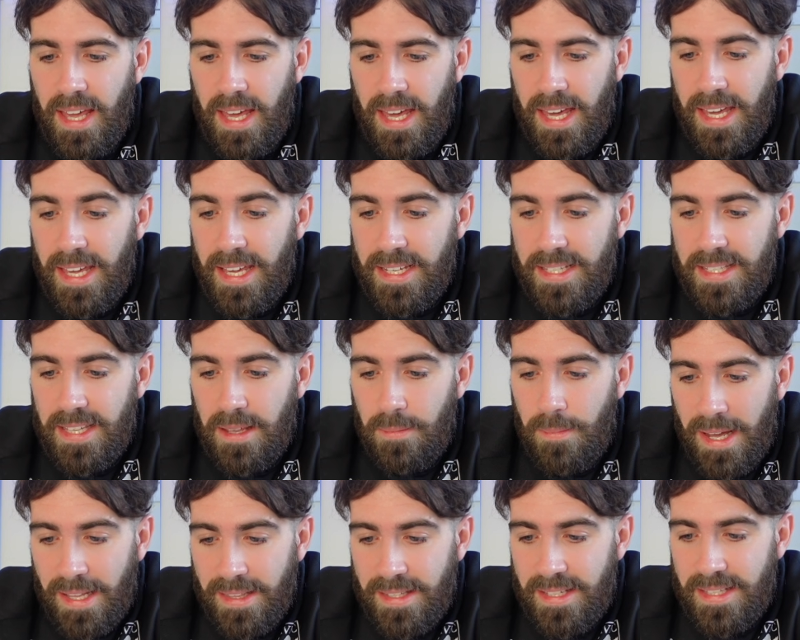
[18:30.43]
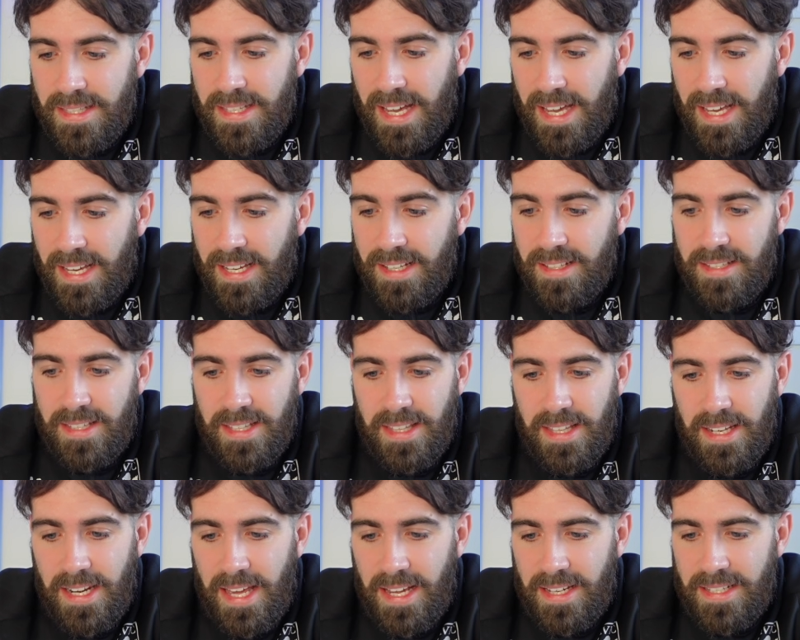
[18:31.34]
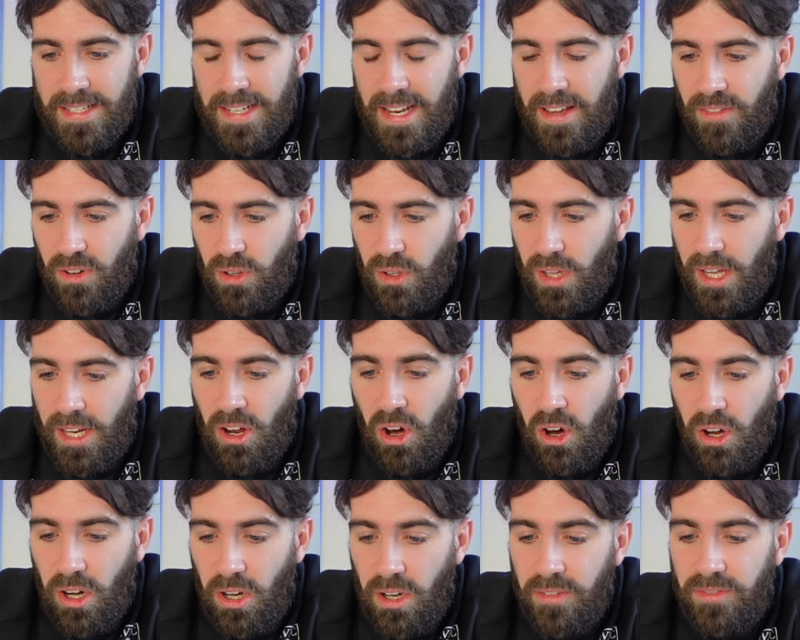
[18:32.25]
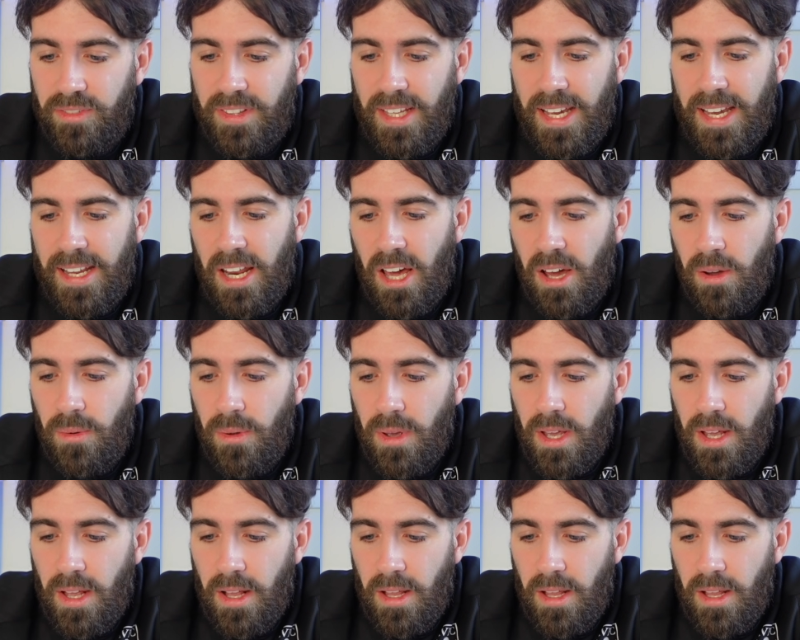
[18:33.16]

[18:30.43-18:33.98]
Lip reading: he's the man to take us to the next level. And I love Dino.